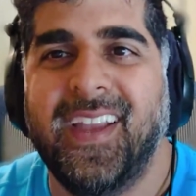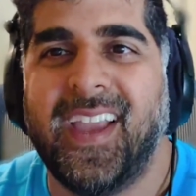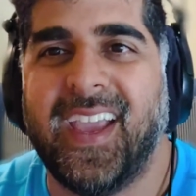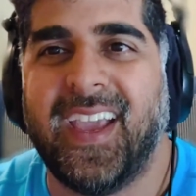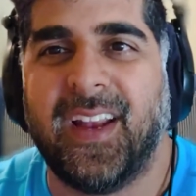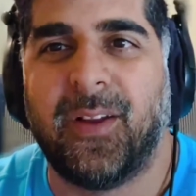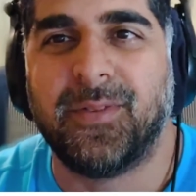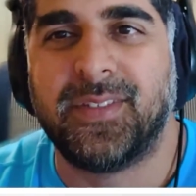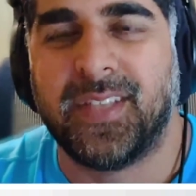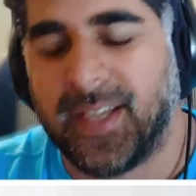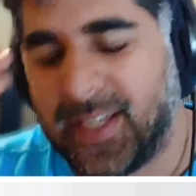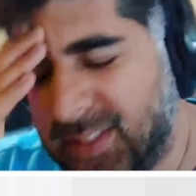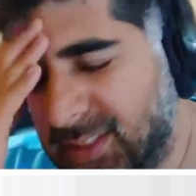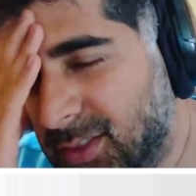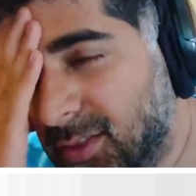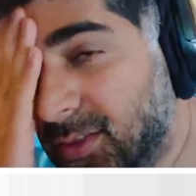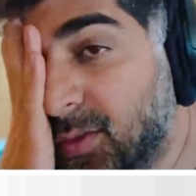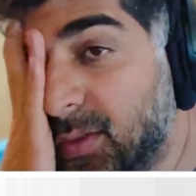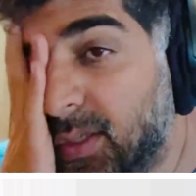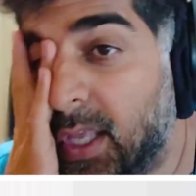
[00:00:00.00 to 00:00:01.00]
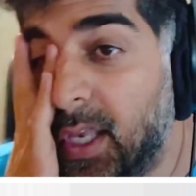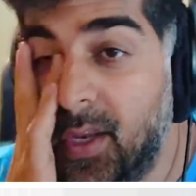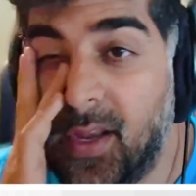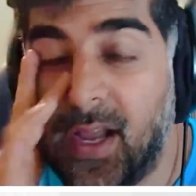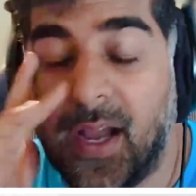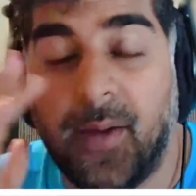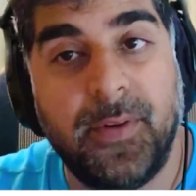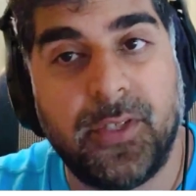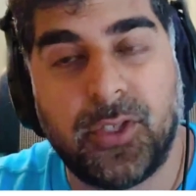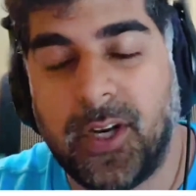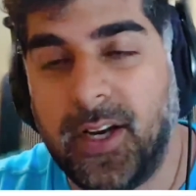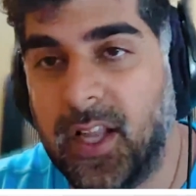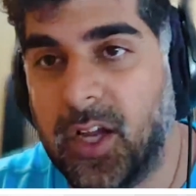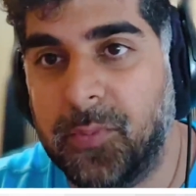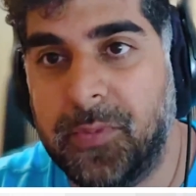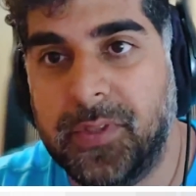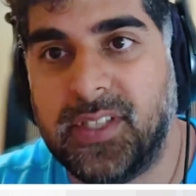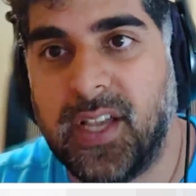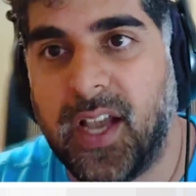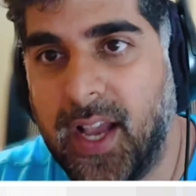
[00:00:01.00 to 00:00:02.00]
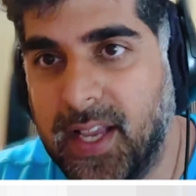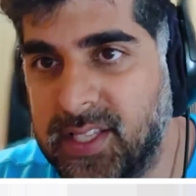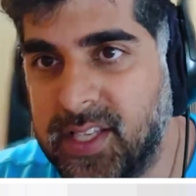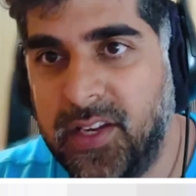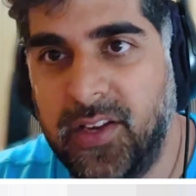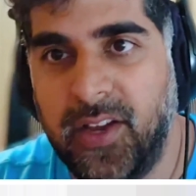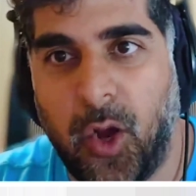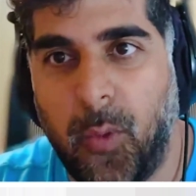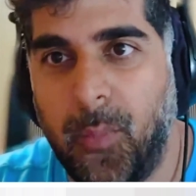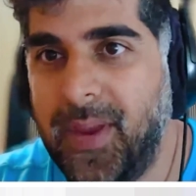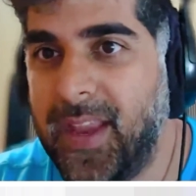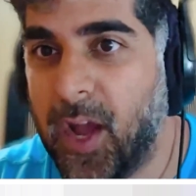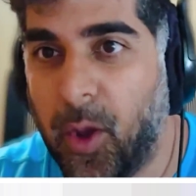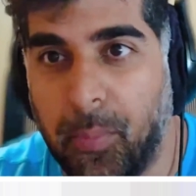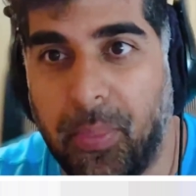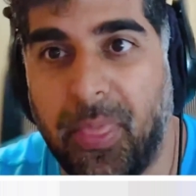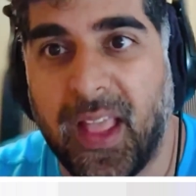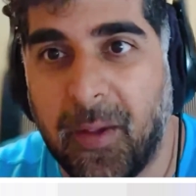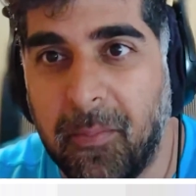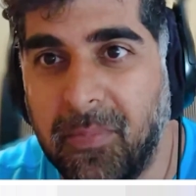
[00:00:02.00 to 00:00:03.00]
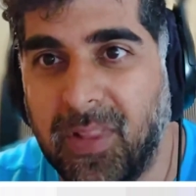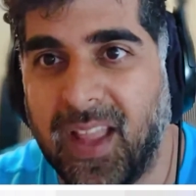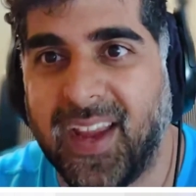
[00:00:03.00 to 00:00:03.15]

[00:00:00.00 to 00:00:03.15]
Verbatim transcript: And I was like, dude, can you I've been trying to help these guys. Can you help me help them?